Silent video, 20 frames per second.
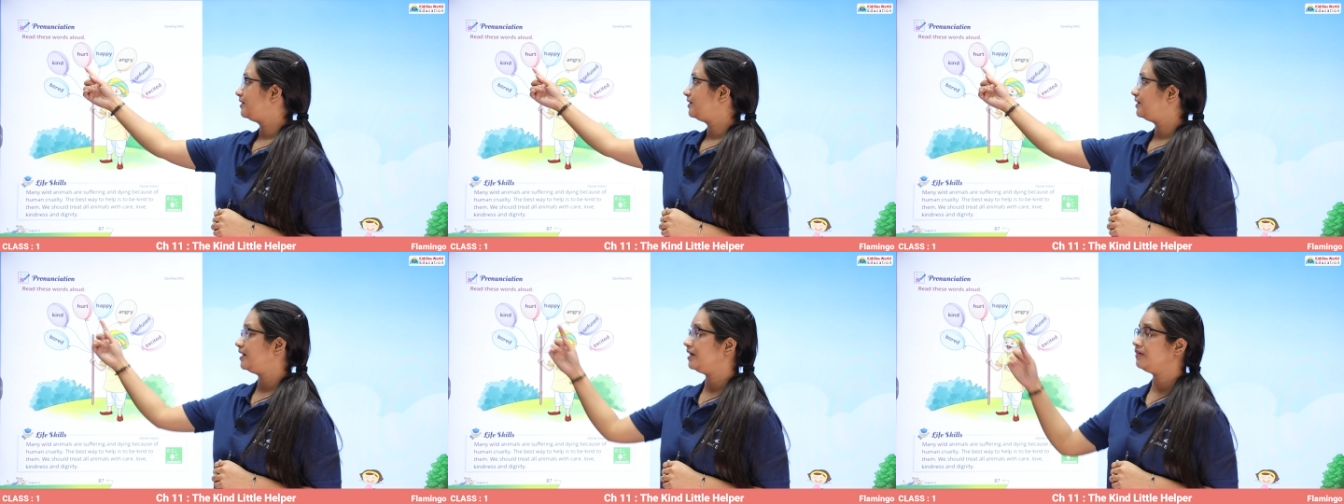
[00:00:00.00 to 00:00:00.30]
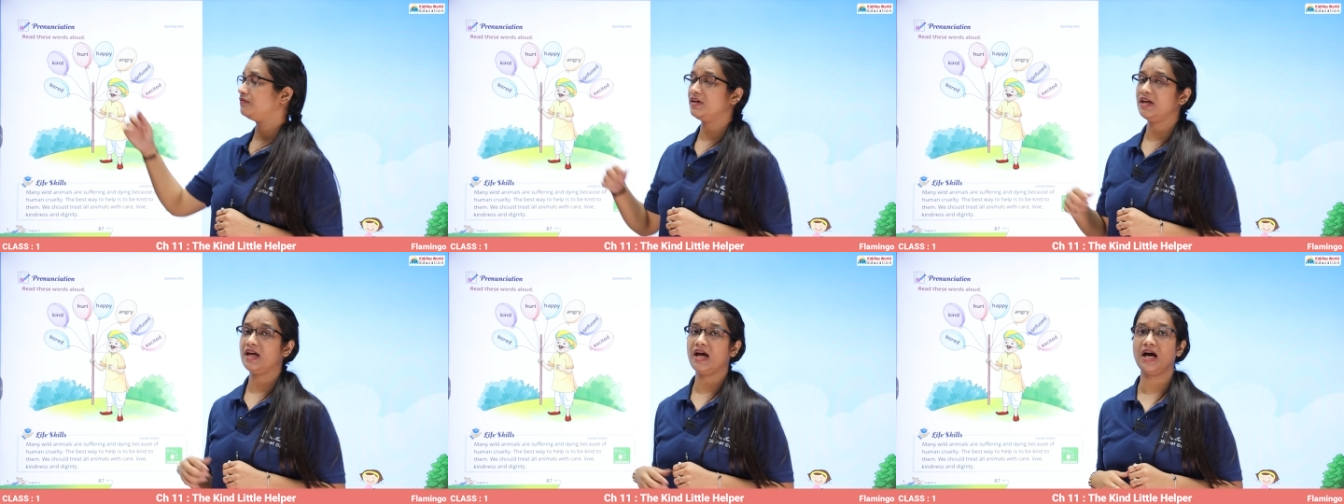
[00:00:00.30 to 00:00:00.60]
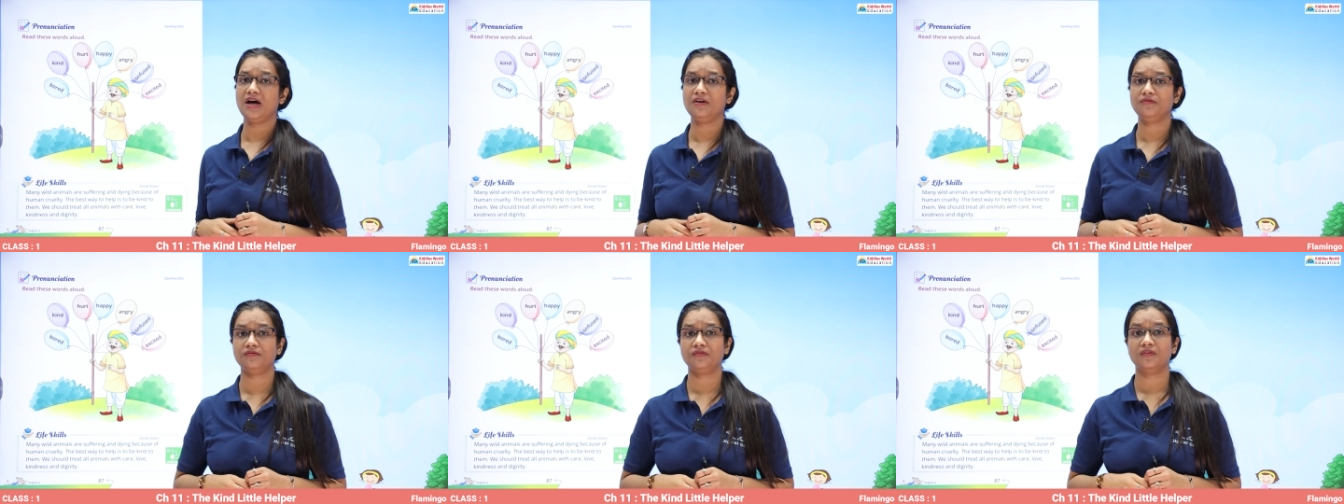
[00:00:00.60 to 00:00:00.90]
Then we
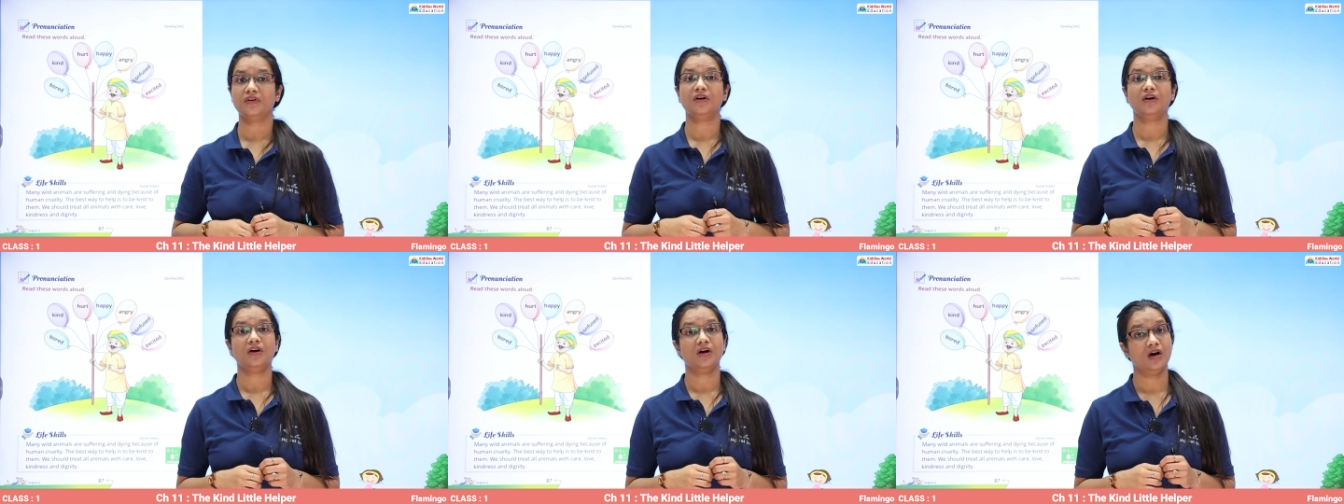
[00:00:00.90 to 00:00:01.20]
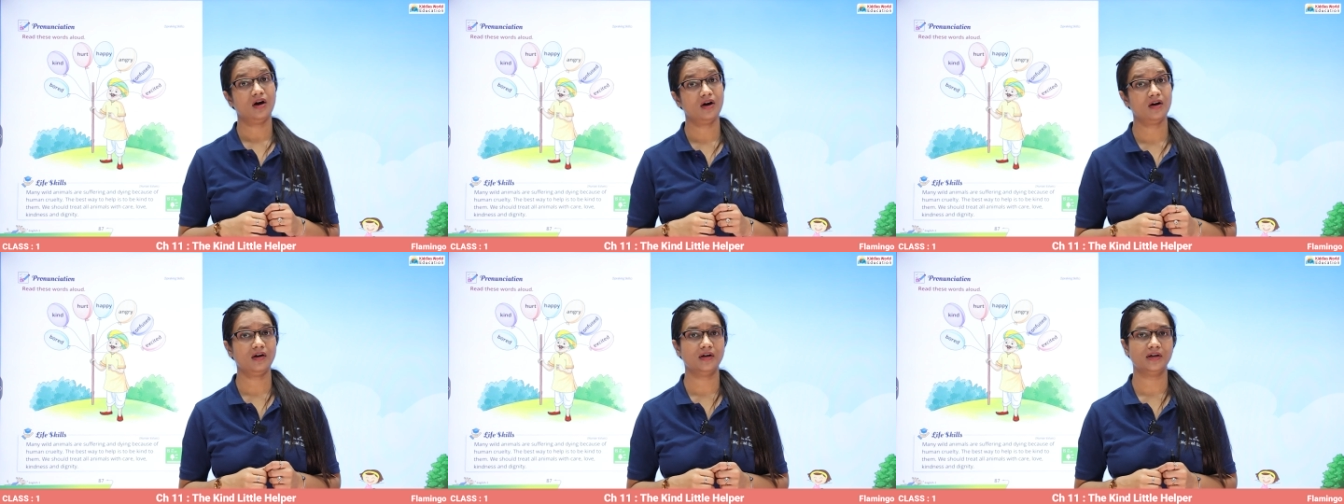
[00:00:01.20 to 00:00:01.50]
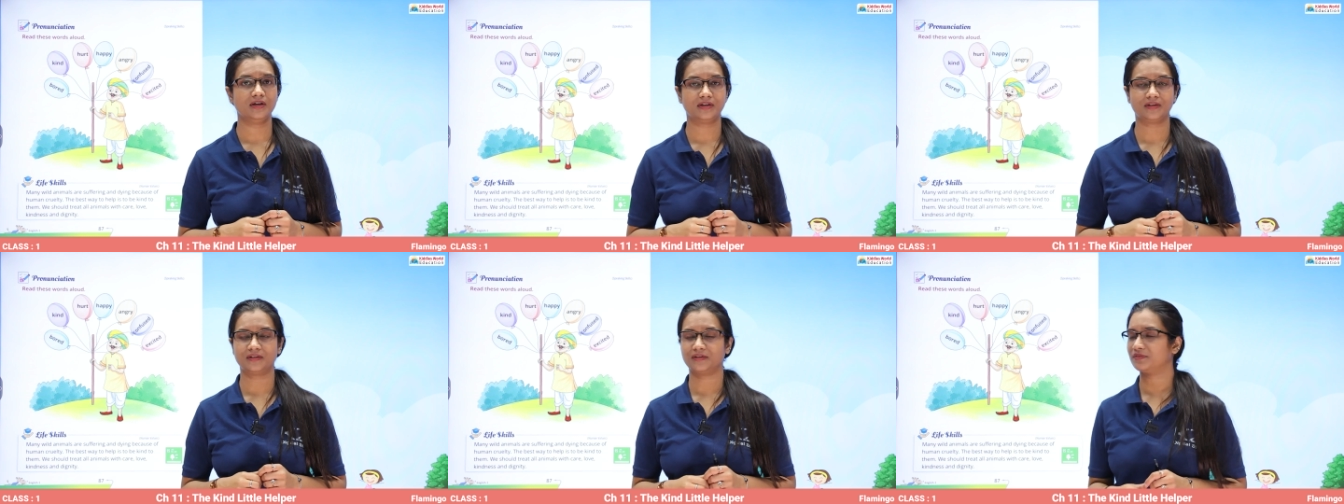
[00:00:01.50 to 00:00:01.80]
have
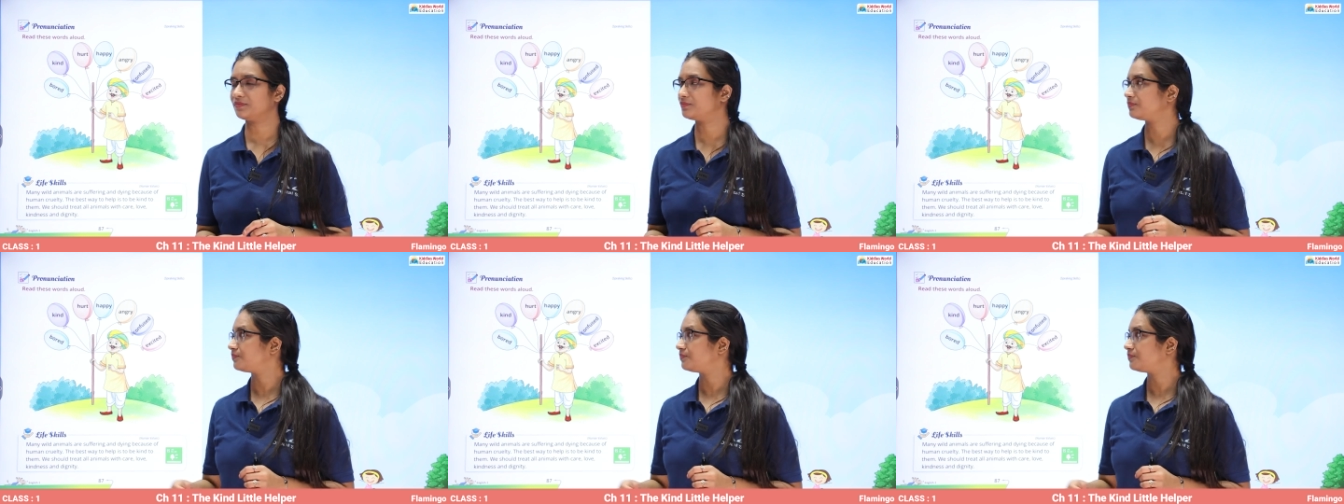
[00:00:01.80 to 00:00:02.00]
hurt,